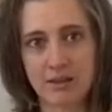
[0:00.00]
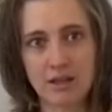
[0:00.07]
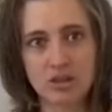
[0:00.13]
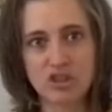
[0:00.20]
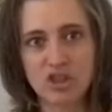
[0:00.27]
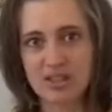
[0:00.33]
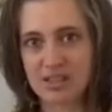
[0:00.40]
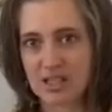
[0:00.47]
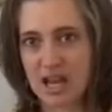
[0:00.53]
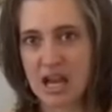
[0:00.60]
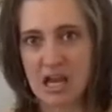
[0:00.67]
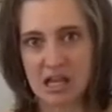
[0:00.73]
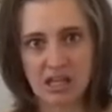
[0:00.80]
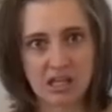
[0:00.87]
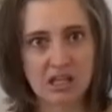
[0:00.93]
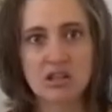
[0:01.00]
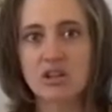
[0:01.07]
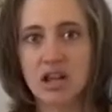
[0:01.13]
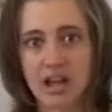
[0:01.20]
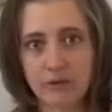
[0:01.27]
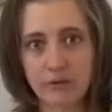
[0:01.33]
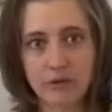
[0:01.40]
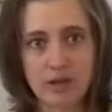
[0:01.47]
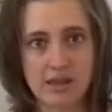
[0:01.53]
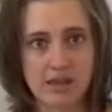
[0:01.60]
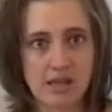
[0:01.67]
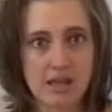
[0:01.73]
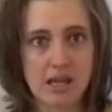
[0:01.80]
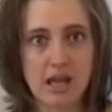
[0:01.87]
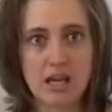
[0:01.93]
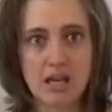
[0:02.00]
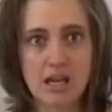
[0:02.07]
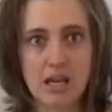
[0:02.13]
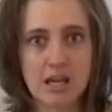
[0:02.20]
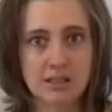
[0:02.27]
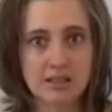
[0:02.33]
that just kind of kill everything and